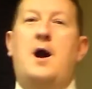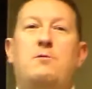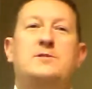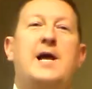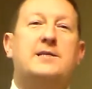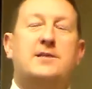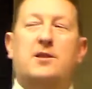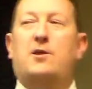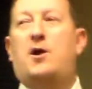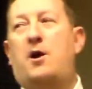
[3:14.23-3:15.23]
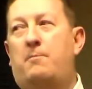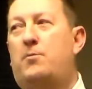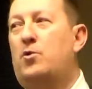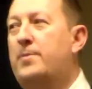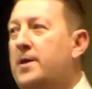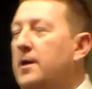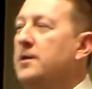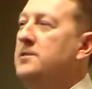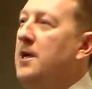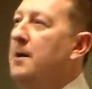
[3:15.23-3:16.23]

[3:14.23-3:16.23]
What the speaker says: I was actually a little humbled because